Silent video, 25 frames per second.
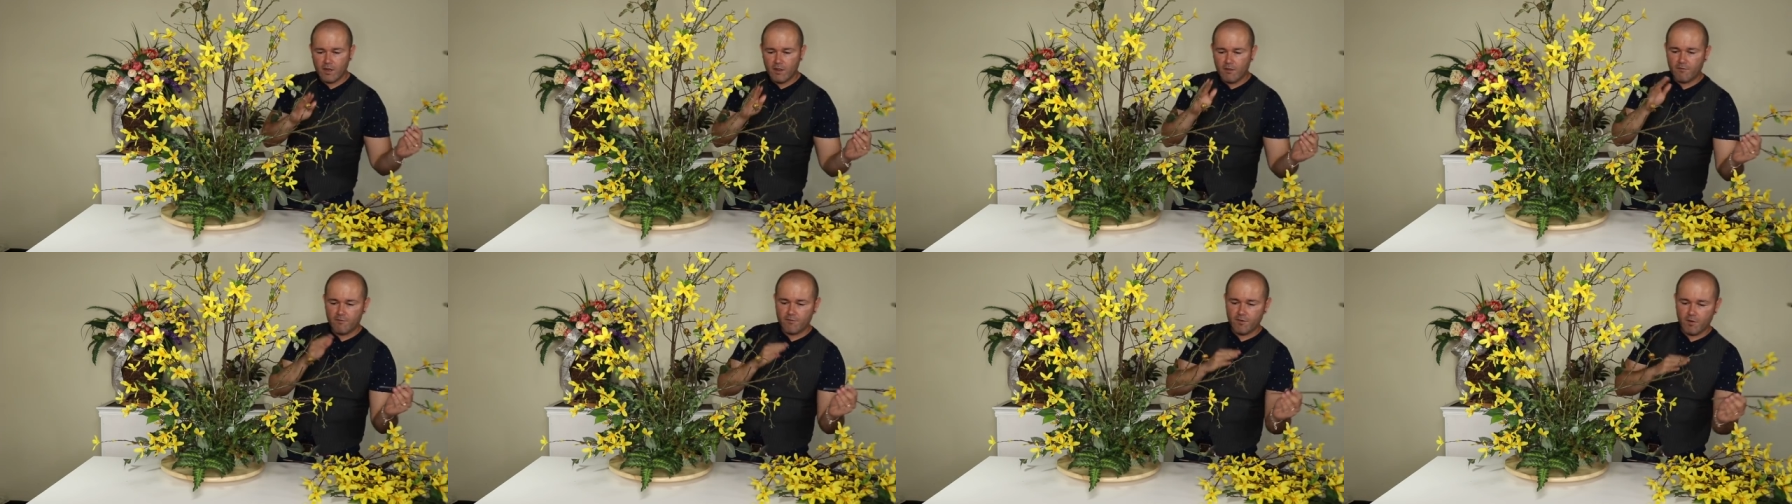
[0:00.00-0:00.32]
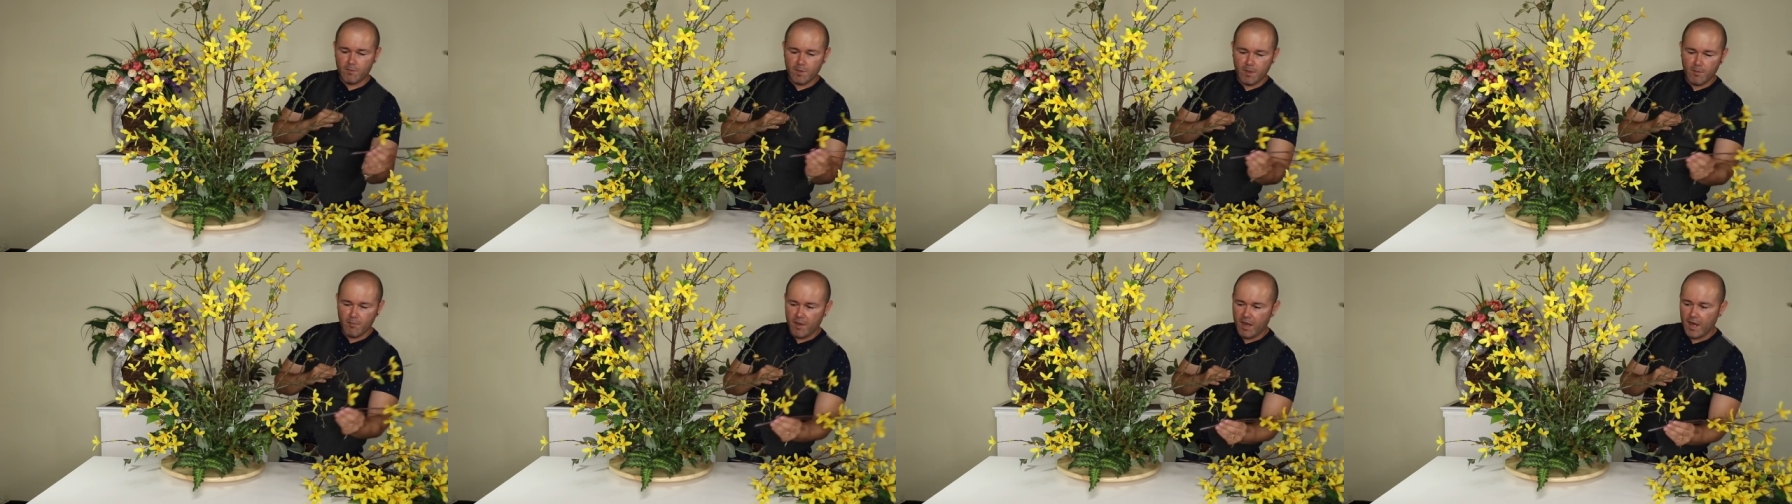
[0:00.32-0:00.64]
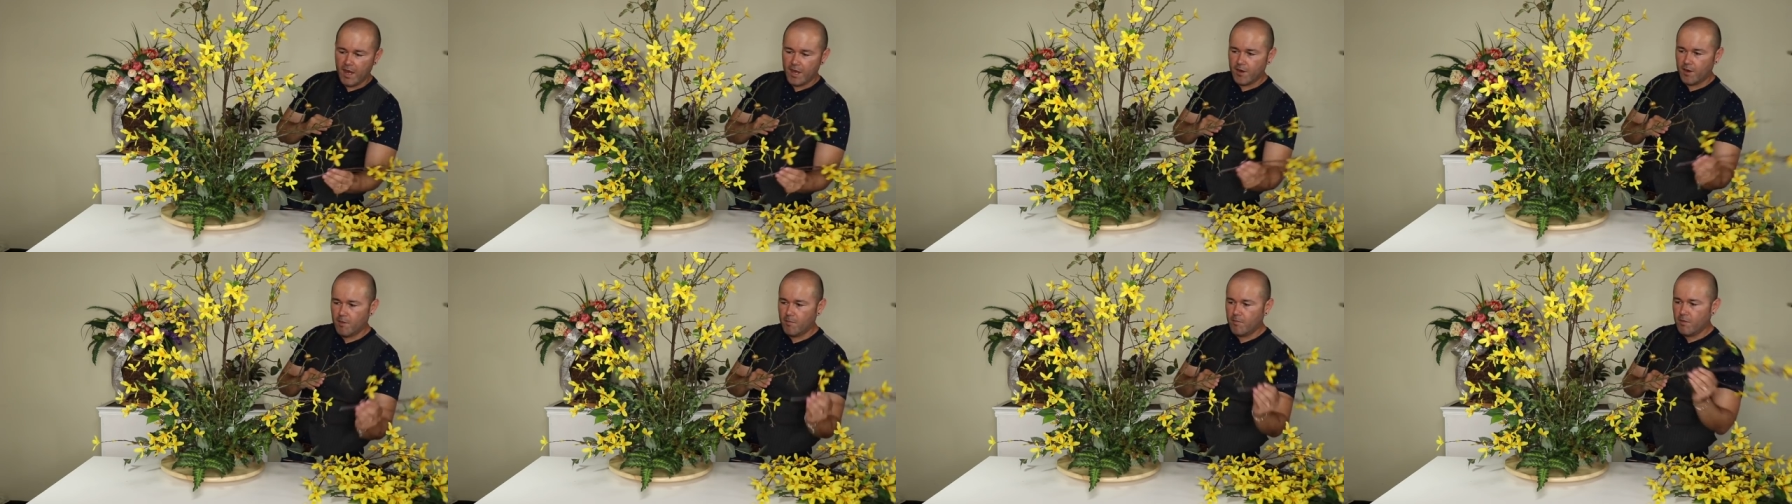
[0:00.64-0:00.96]
from the
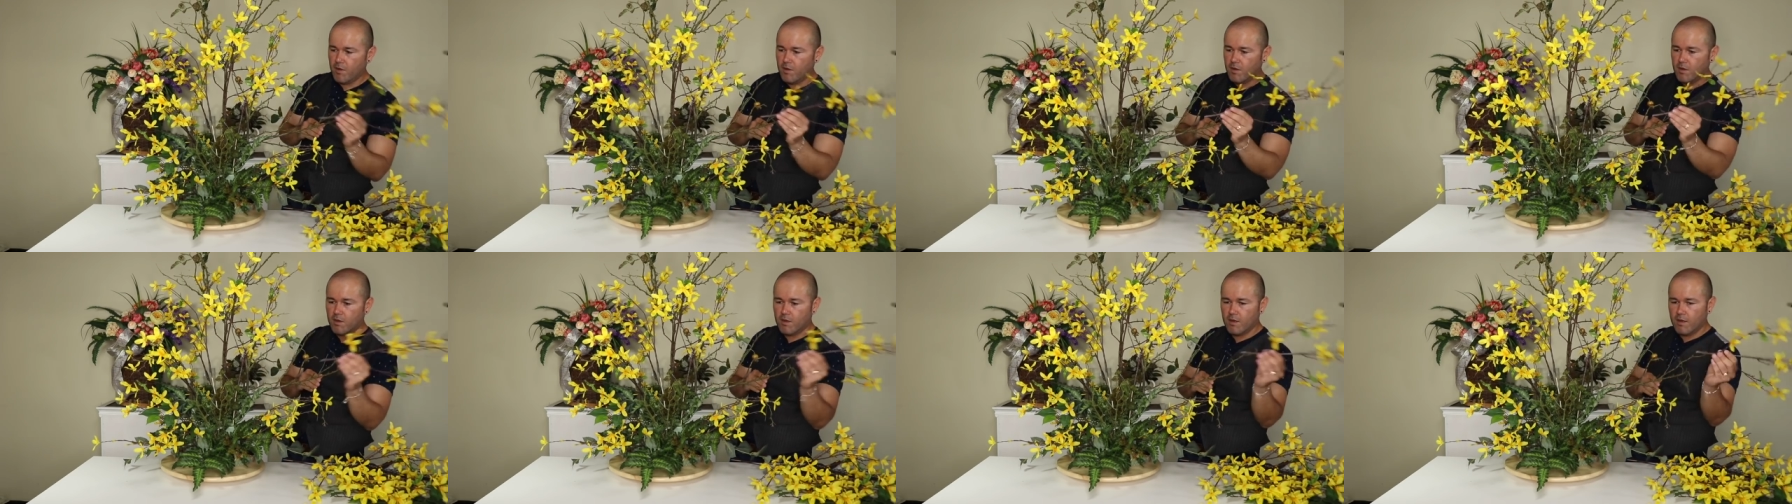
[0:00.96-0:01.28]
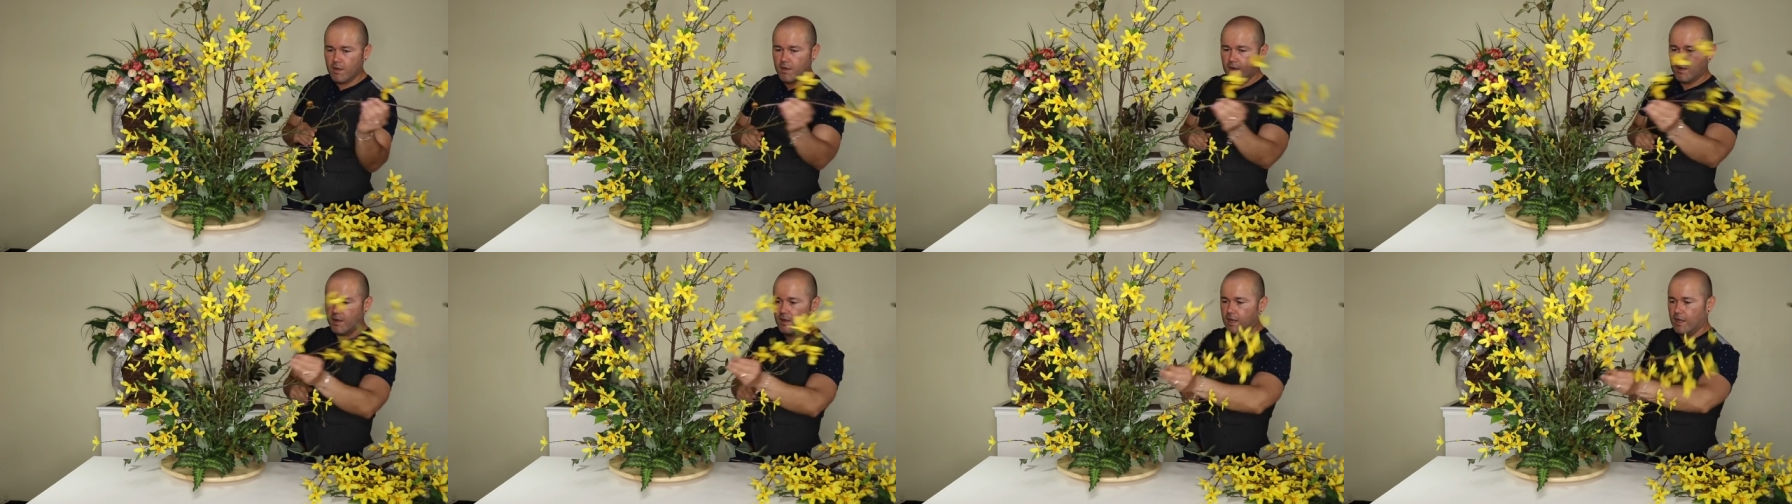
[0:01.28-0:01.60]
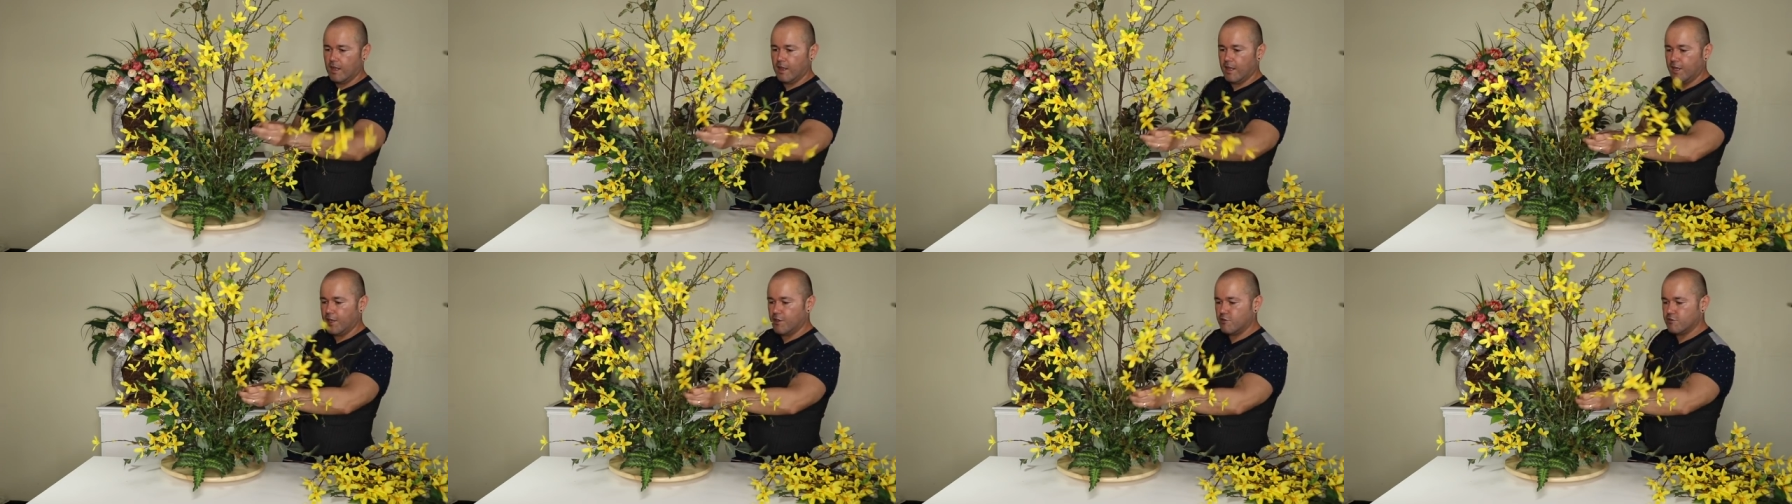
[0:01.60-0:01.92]
bottom
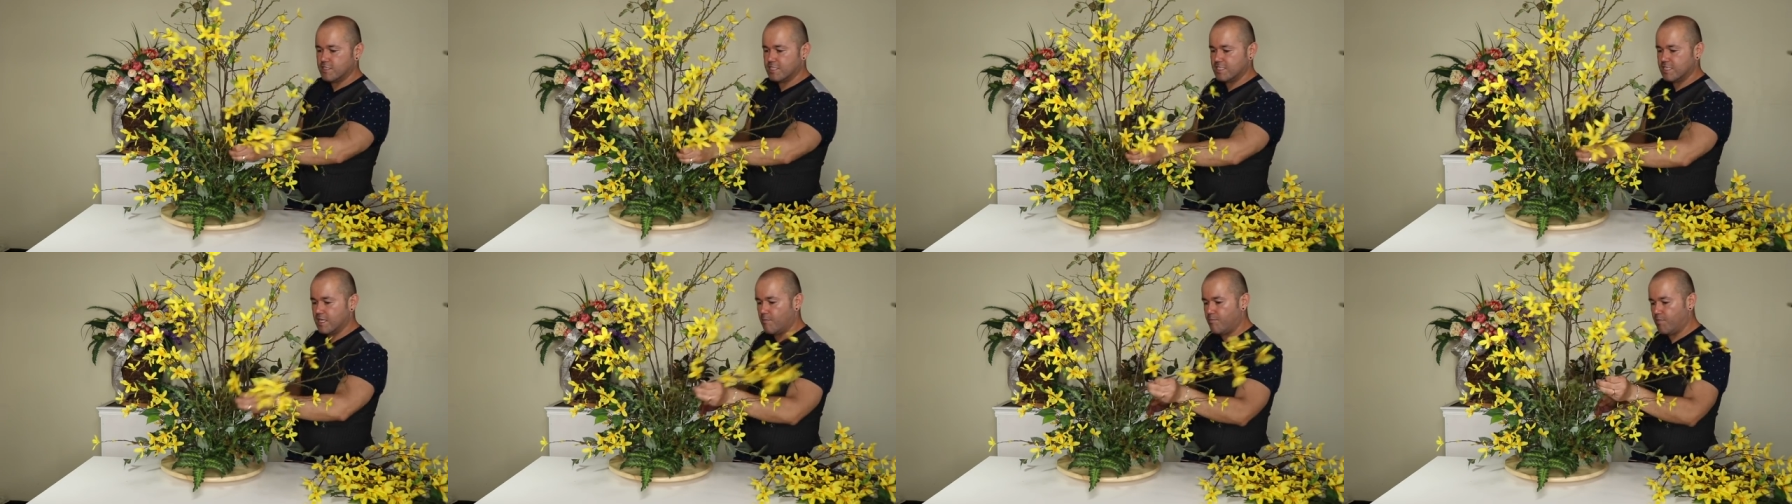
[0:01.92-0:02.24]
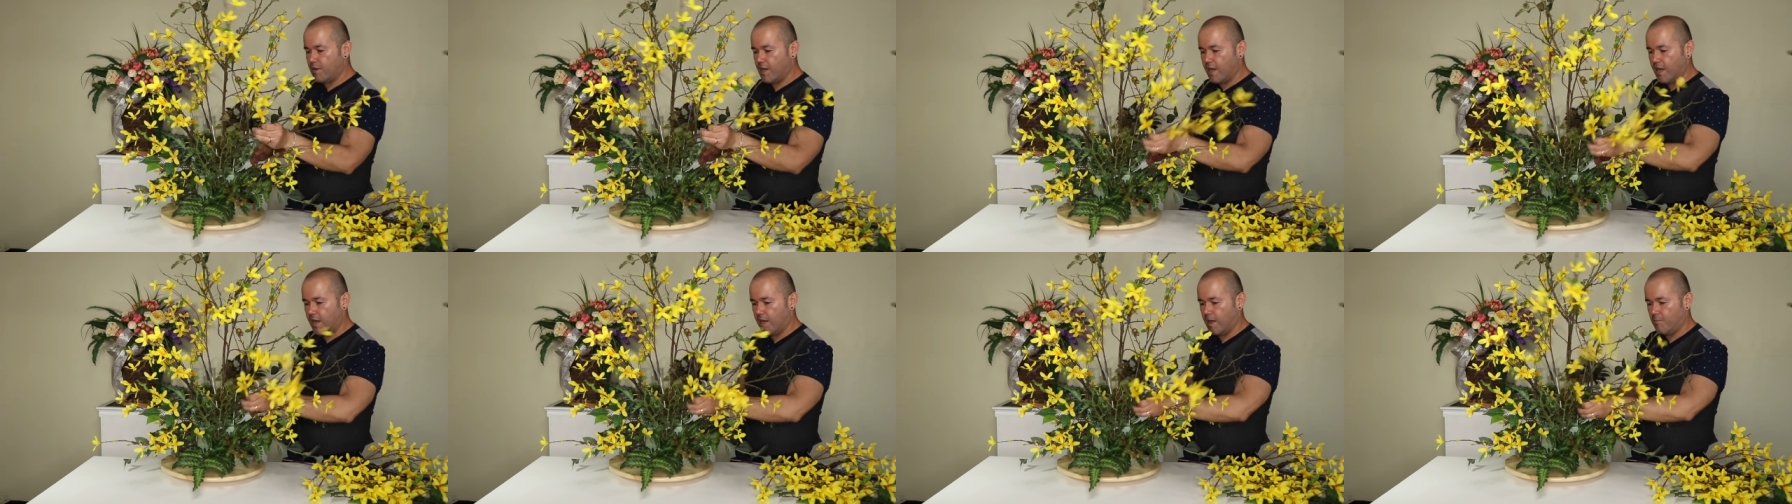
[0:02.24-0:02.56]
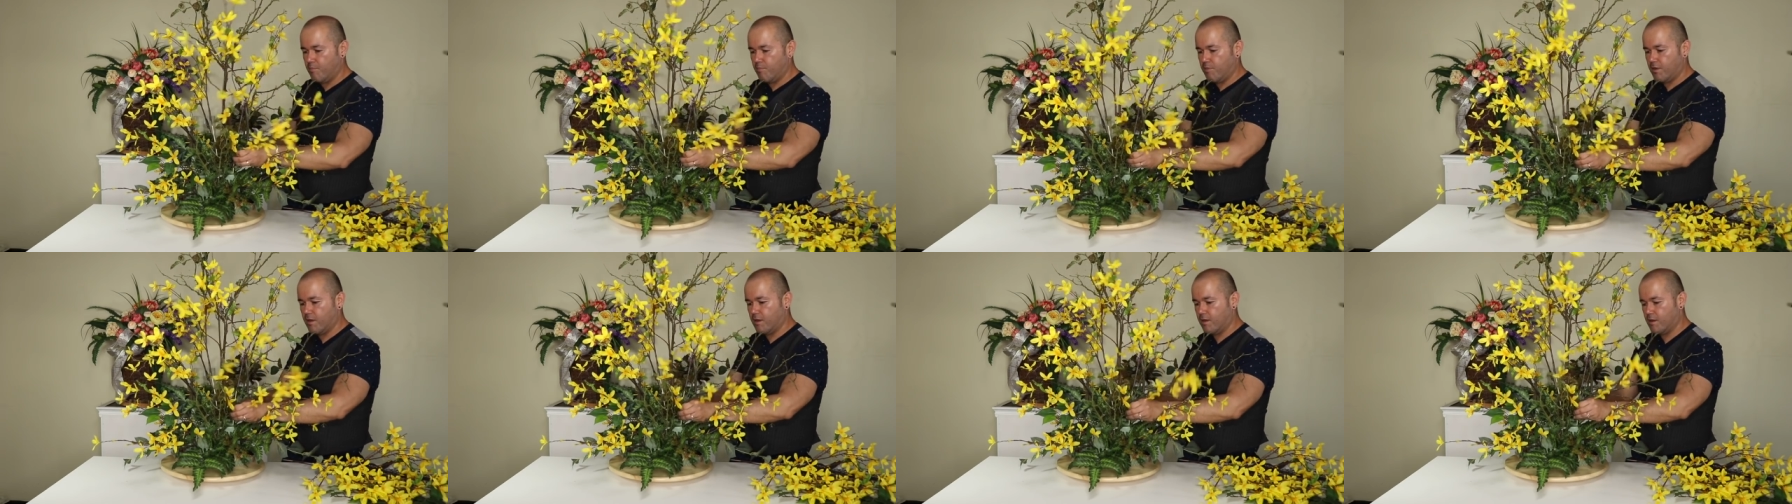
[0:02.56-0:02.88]
a little step
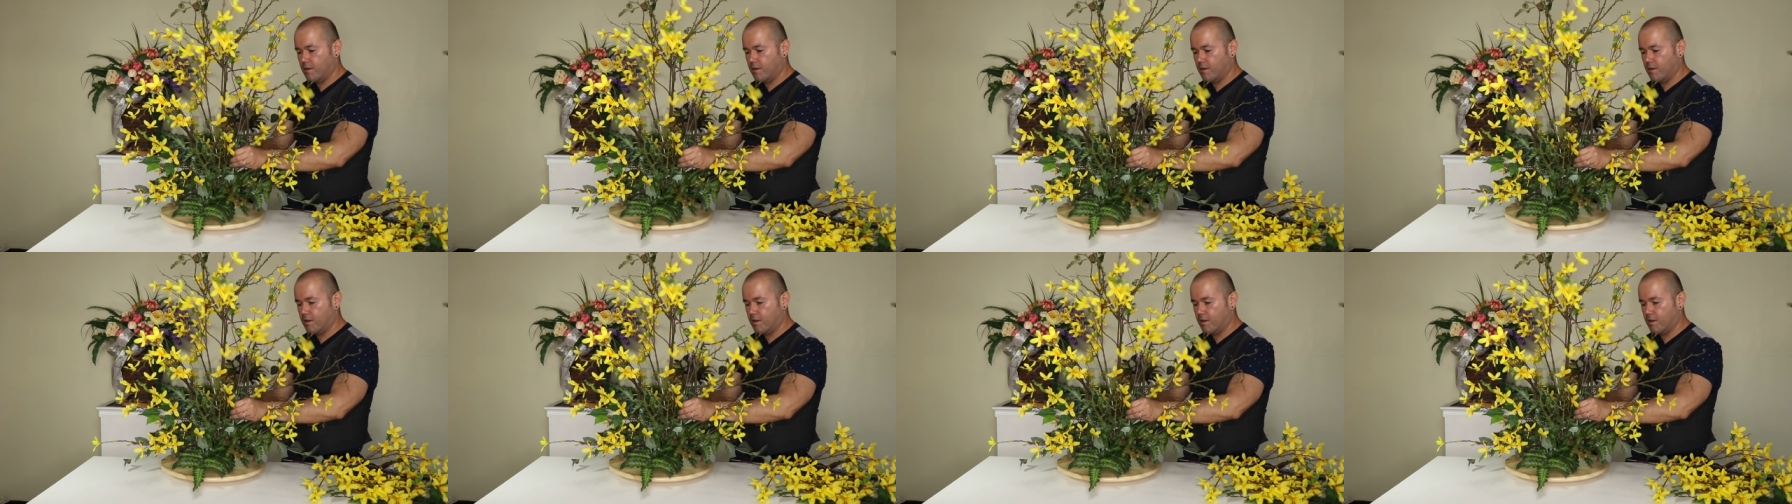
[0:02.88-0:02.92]
up,